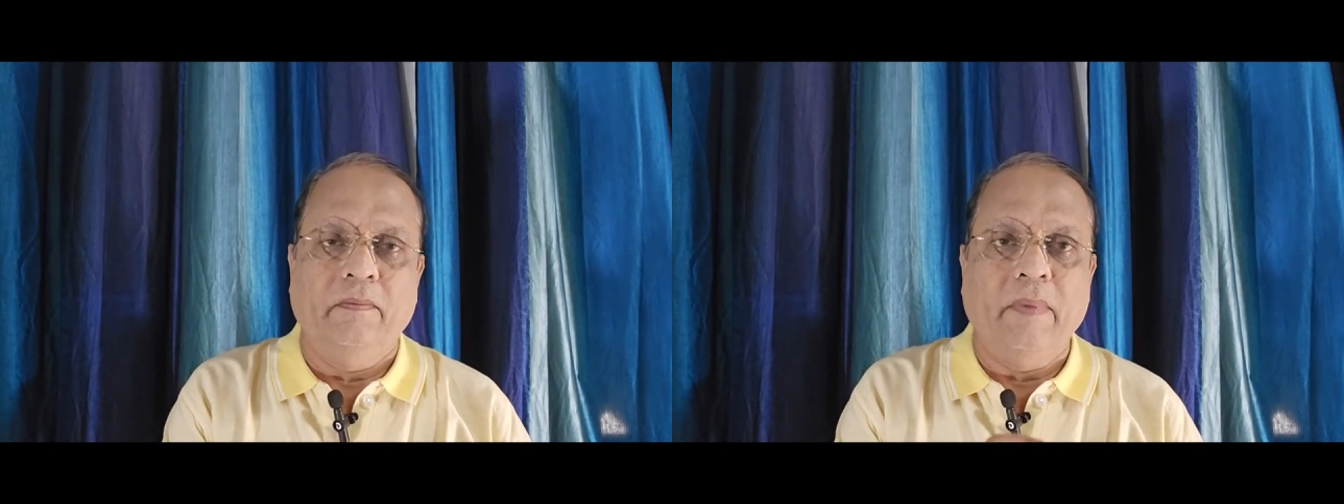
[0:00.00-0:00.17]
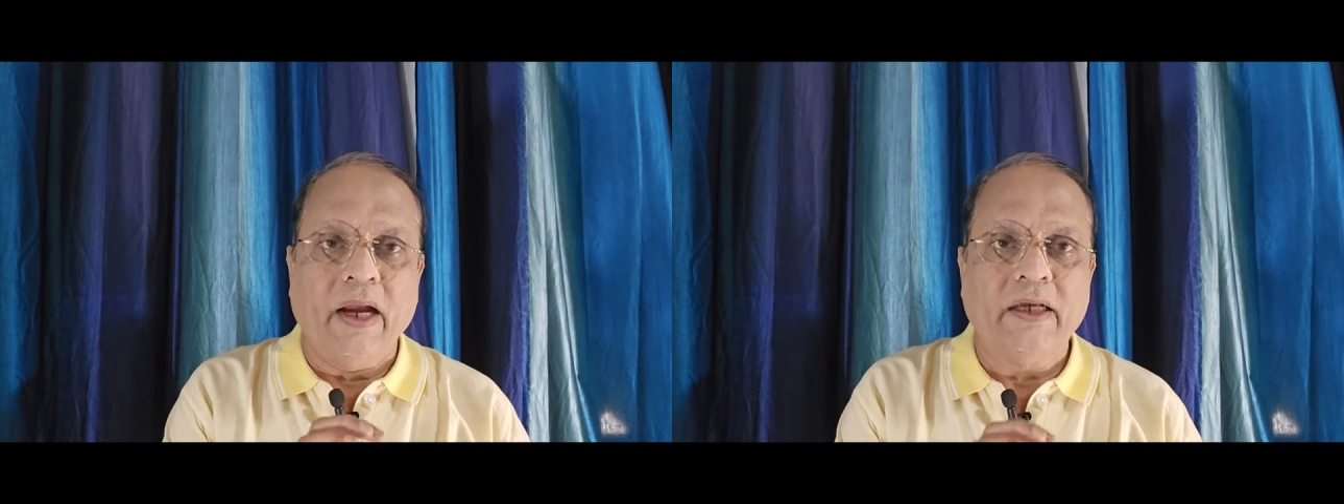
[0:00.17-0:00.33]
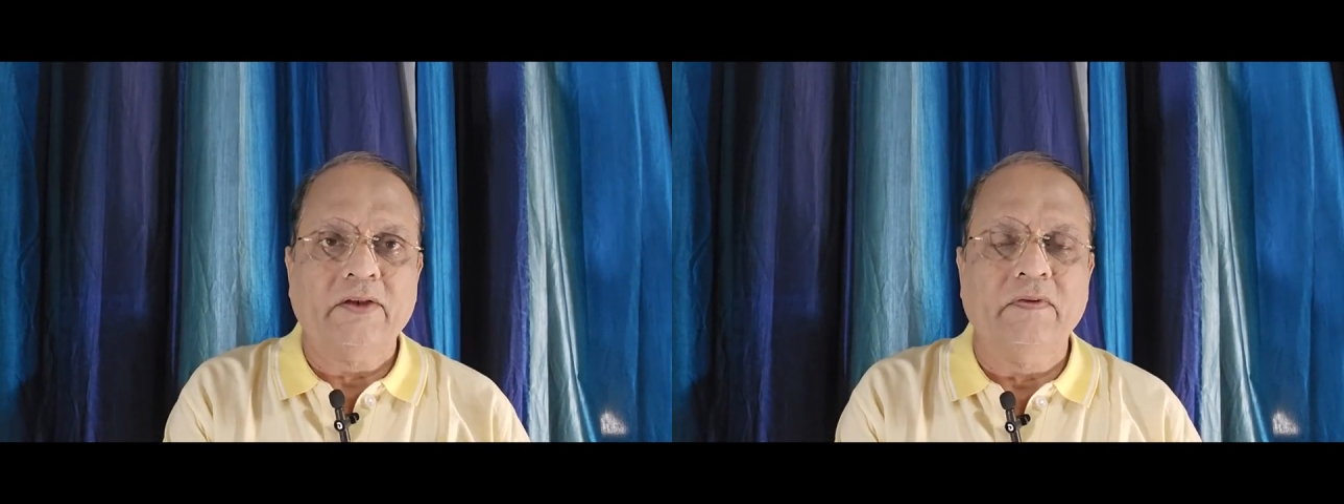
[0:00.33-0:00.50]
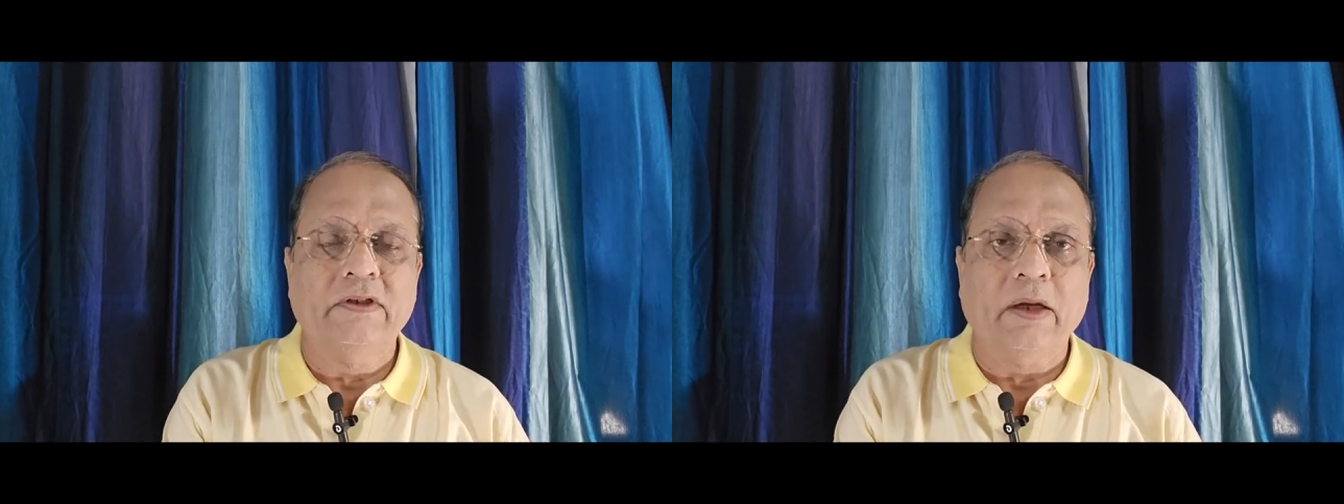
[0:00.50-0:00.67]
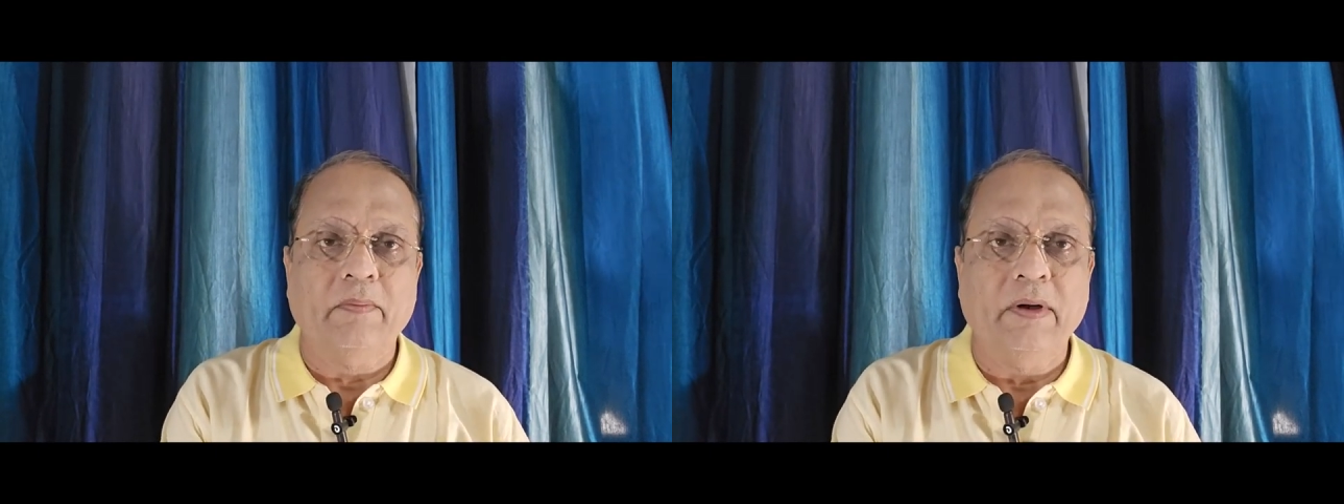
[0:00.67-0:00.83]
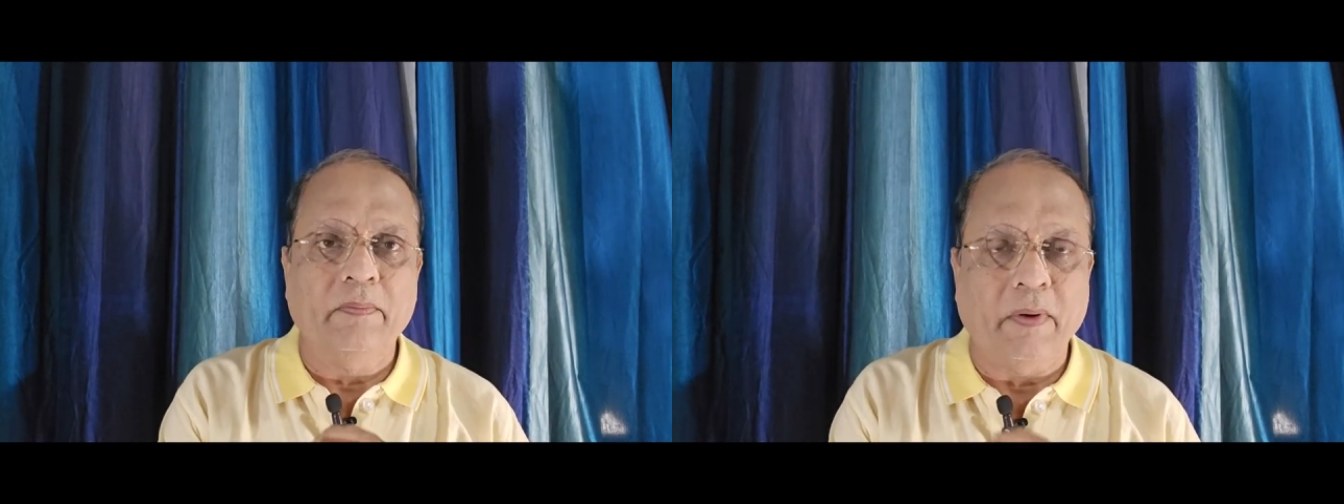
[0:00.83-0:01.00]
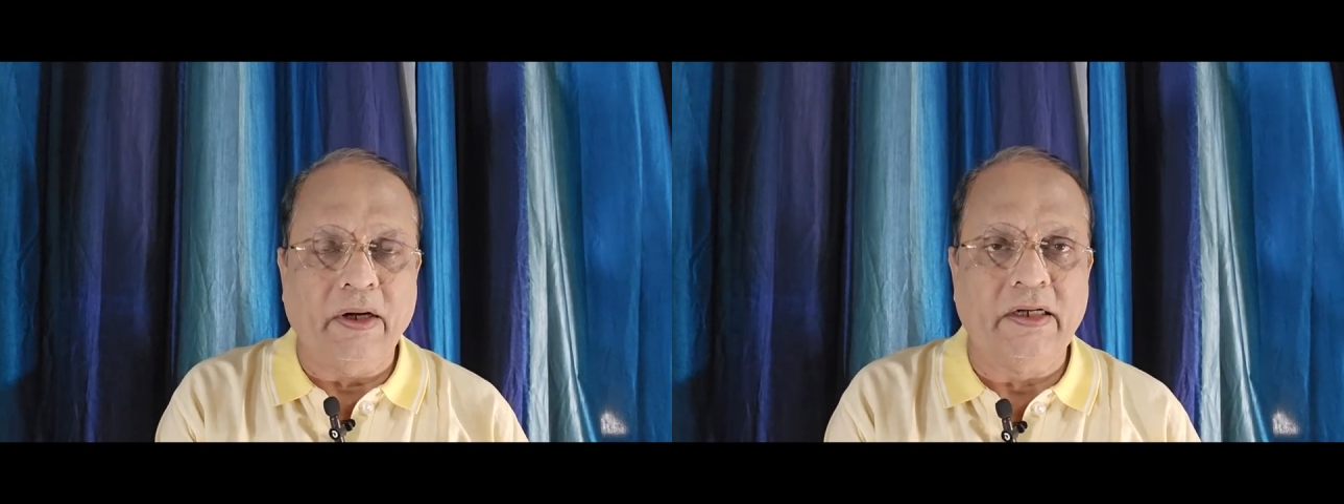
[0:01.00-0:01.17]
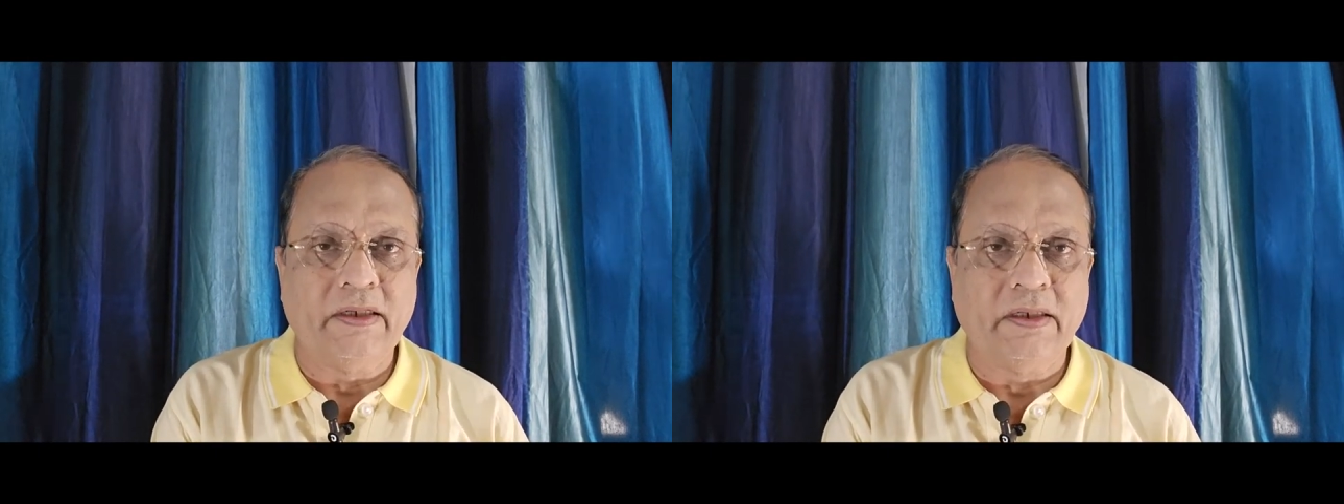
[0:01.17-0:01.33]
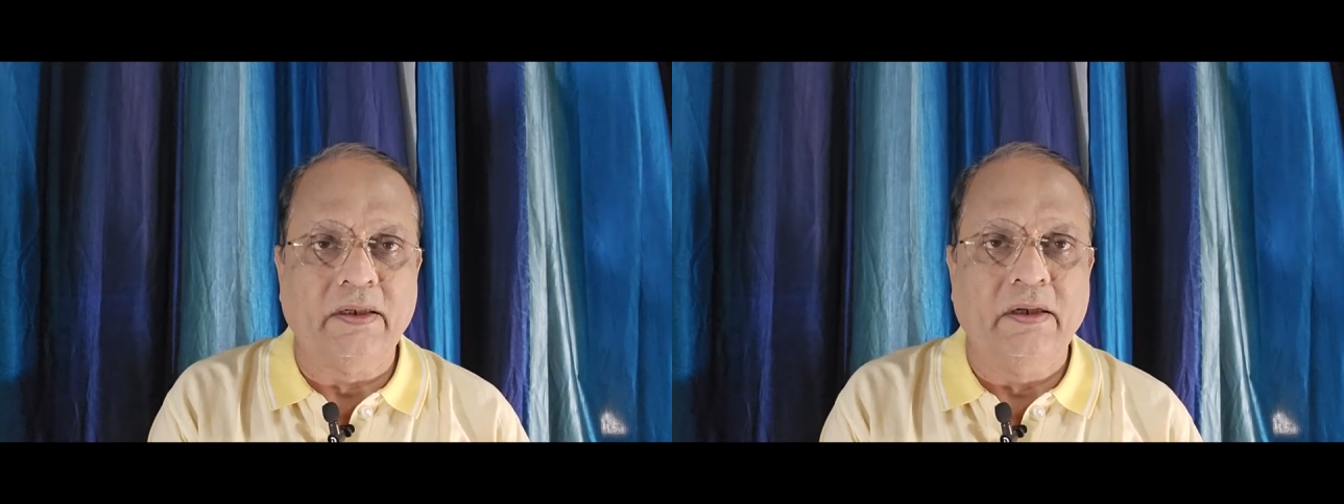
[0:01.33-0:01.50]
banks which have been
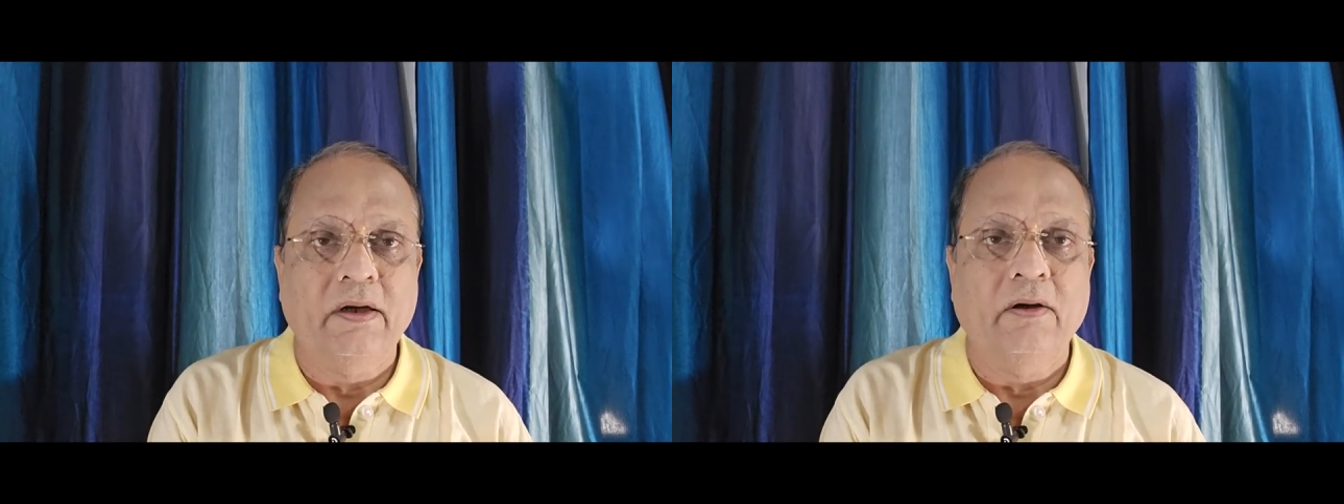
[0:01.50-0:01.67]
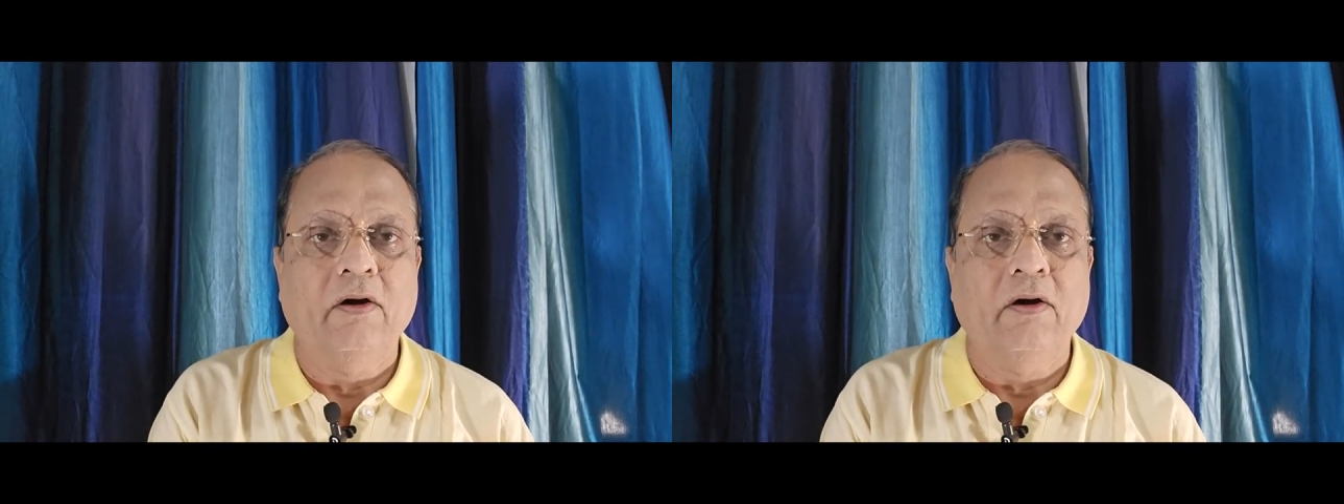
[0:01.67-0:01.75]
punished